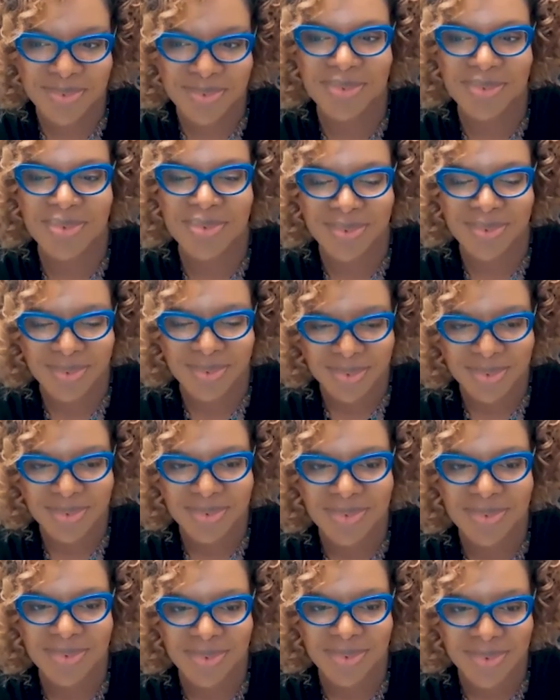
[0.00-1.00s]

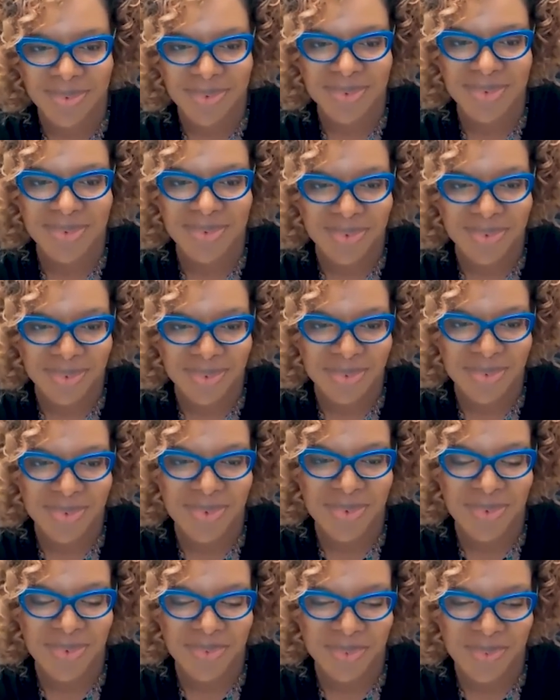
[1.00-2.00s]

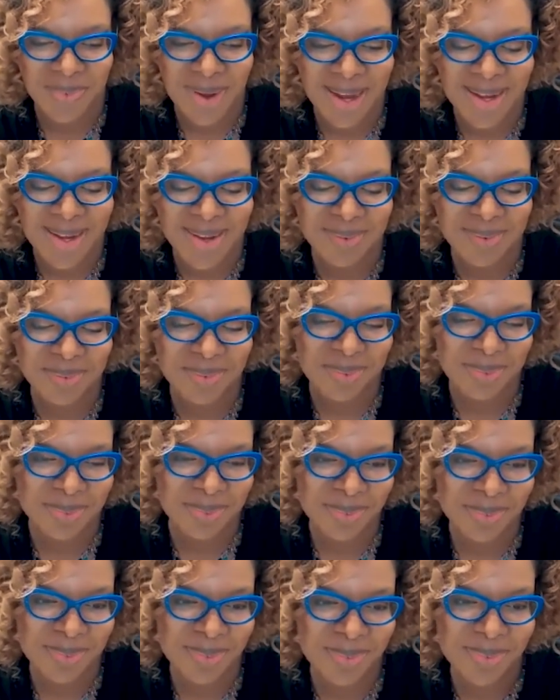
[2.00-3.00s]

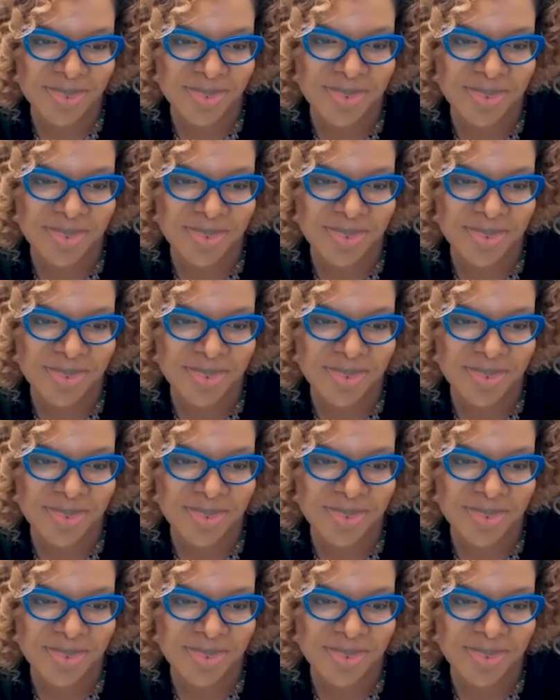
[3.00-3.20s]
No words are spoken by the person on screen.